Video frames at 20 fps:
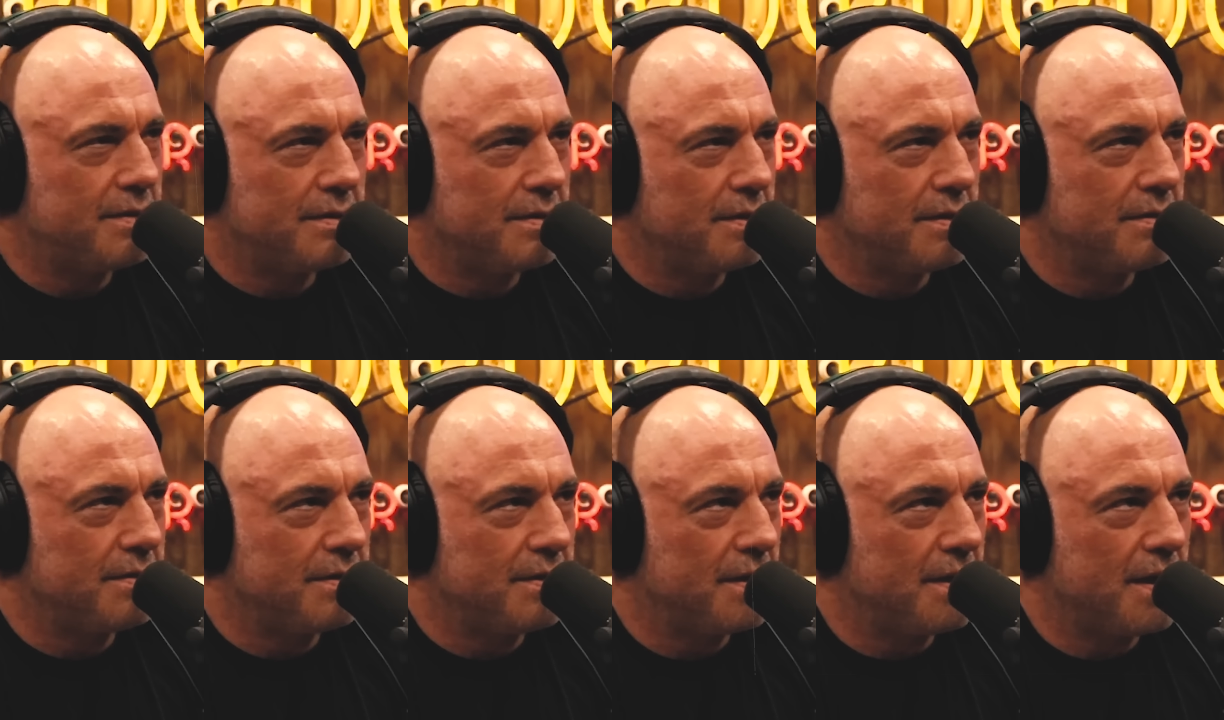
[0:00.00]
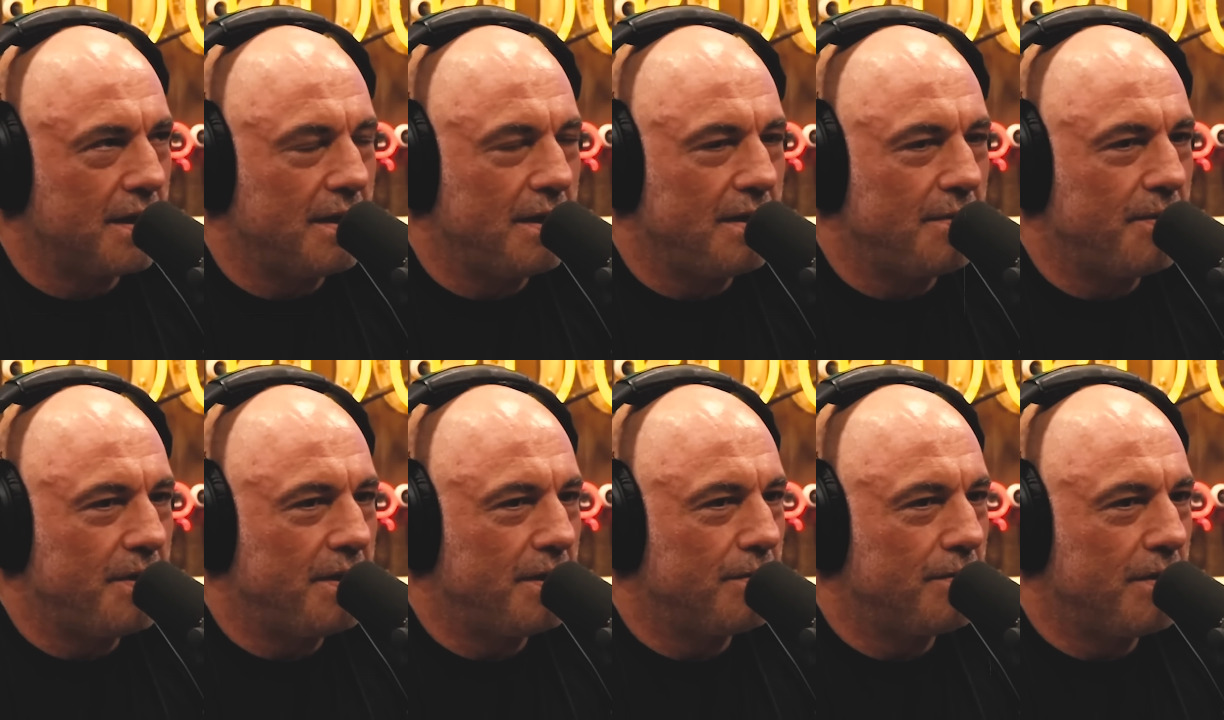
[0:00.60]
not think. I don't think
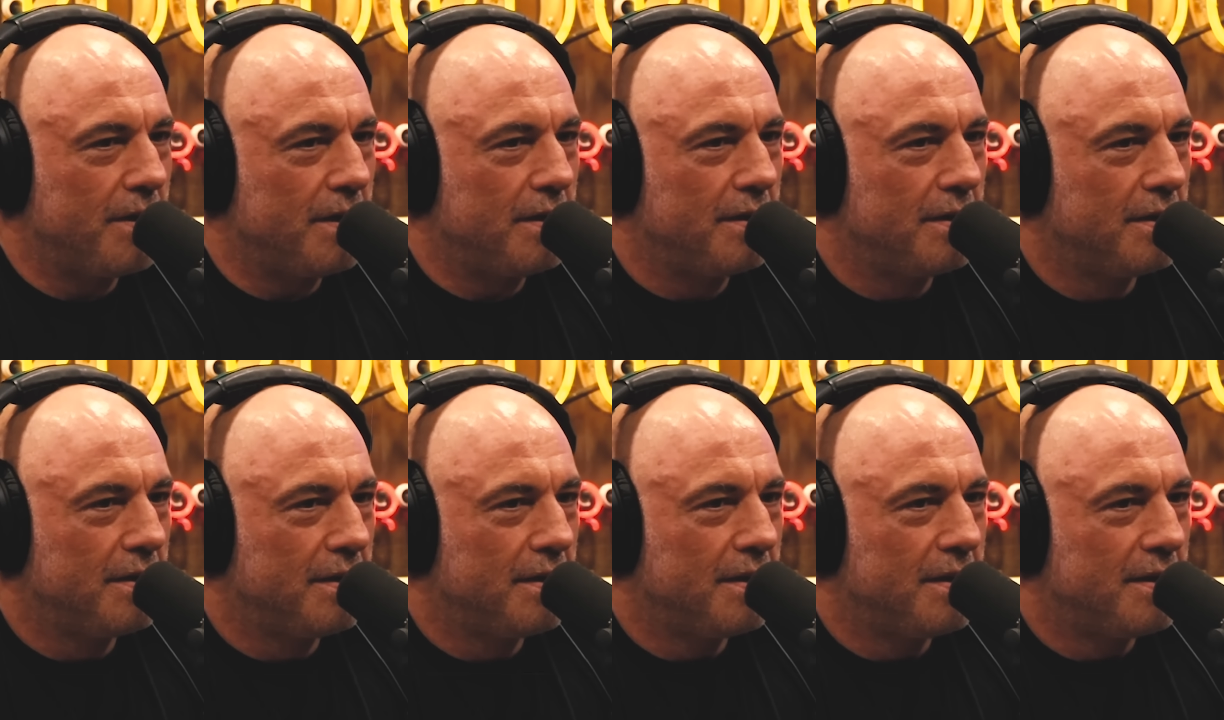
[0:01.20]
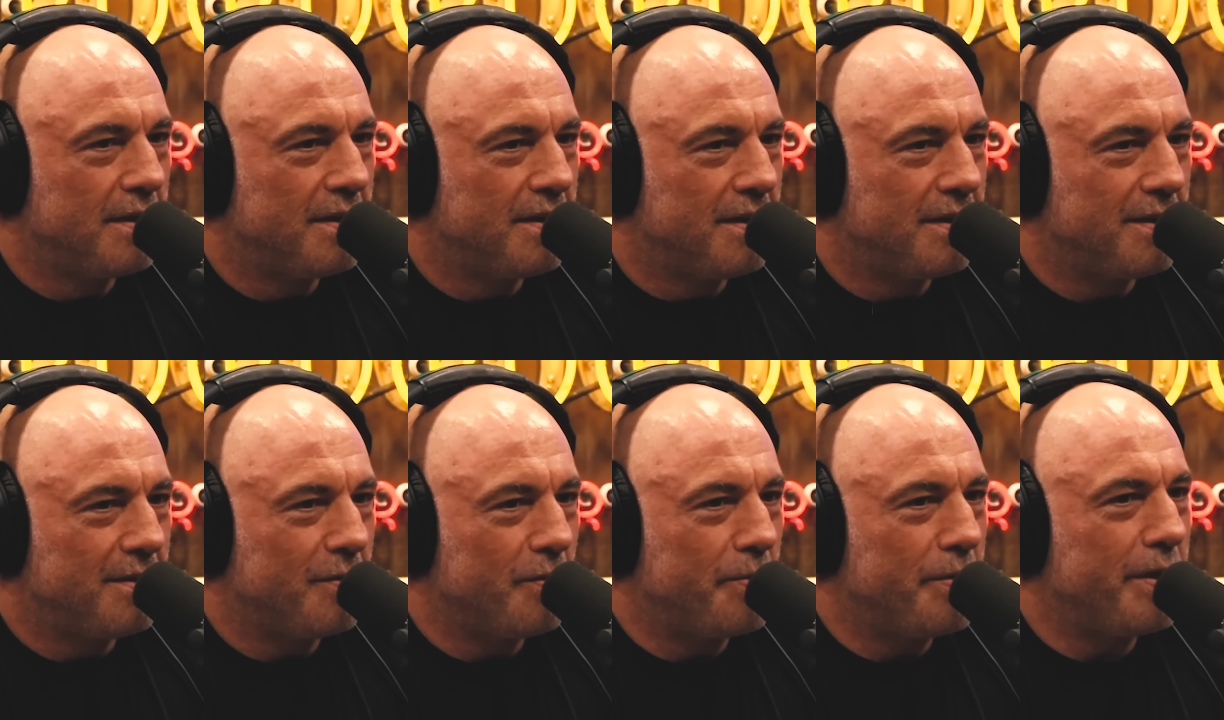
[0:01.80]
I need to be in the way.
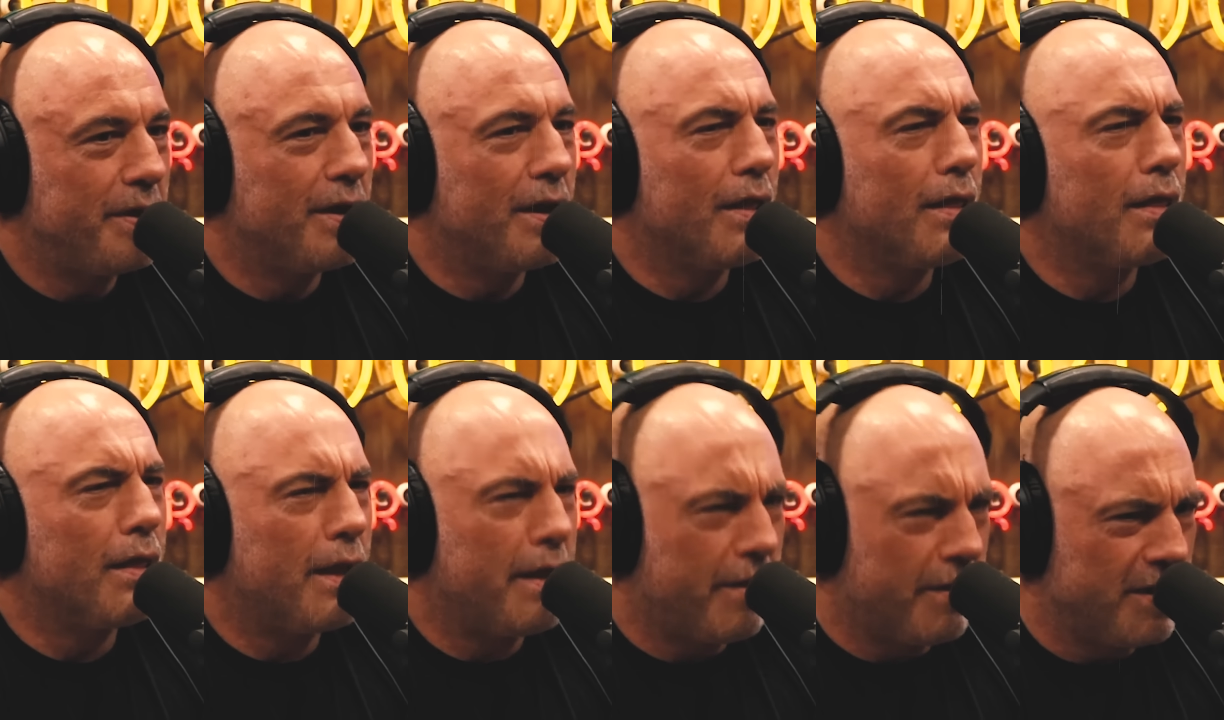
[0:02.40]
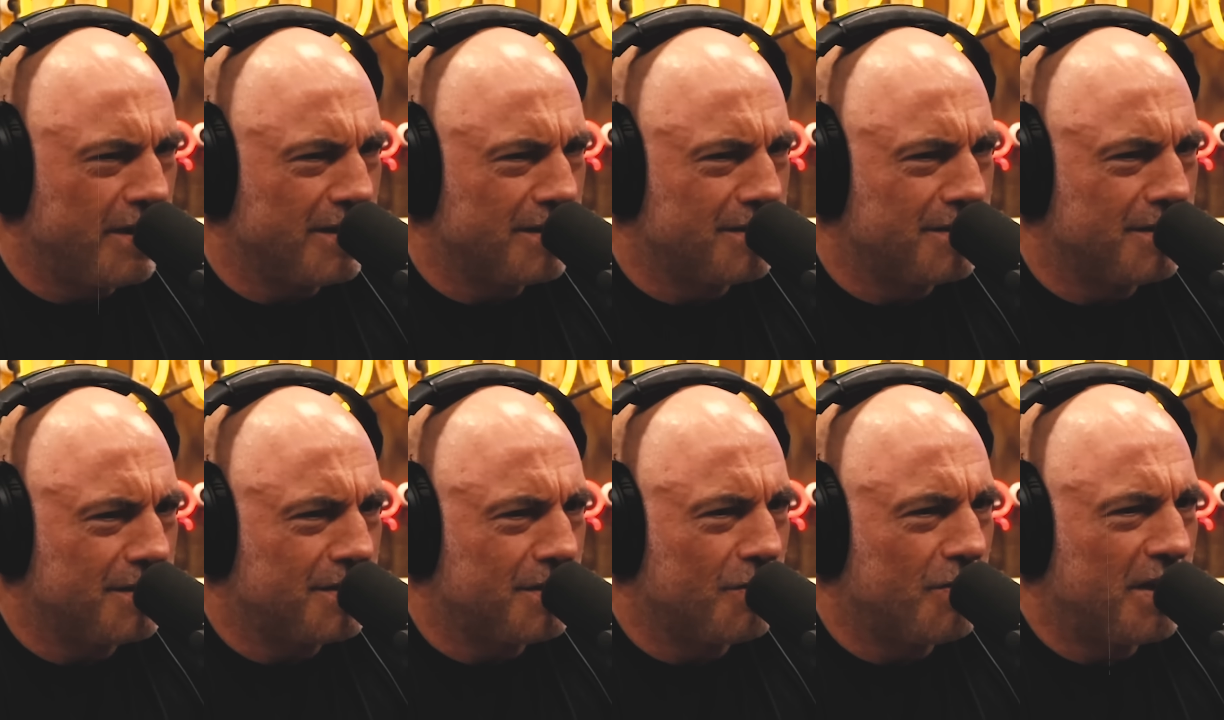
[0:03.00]
It would be
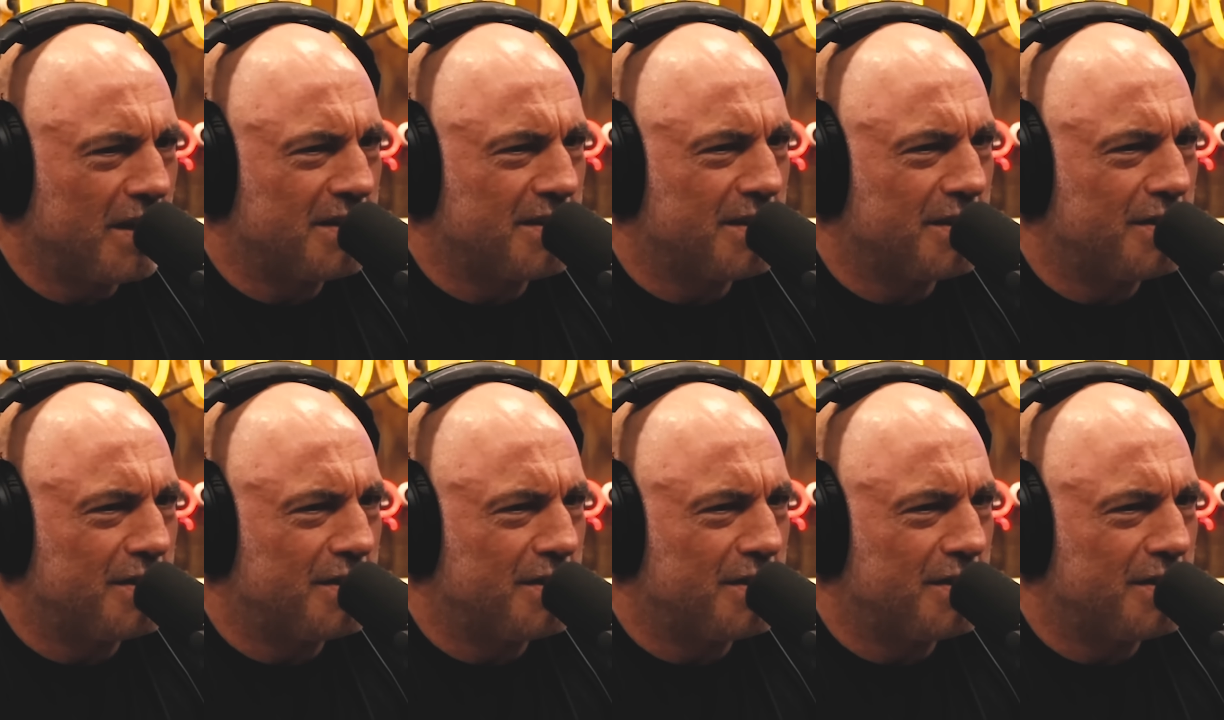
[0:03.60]
hilarious That would just be